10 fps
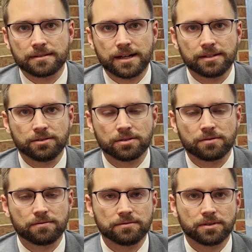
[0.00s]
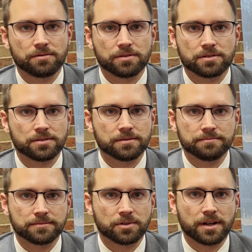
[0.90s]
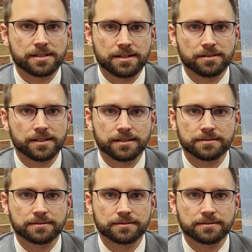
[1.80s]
I look for certain criteria,